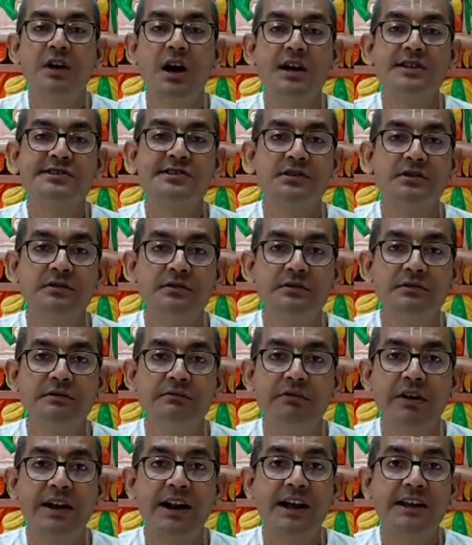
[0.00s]
Vyasa
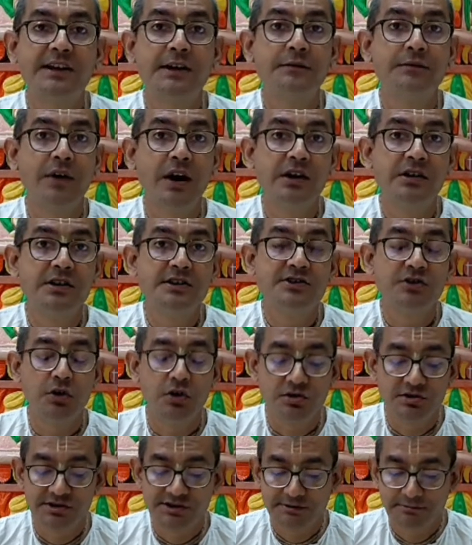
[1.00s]
where I can find this
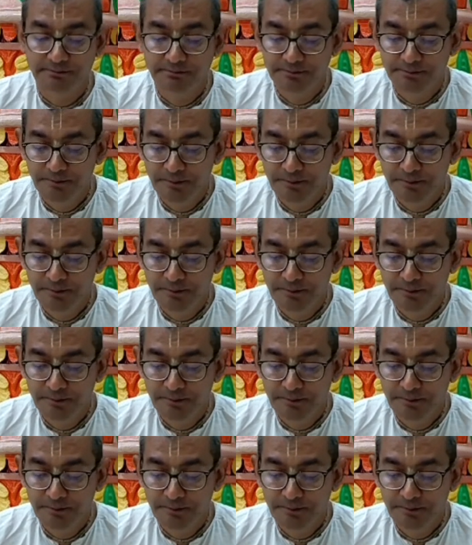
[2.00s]
horse.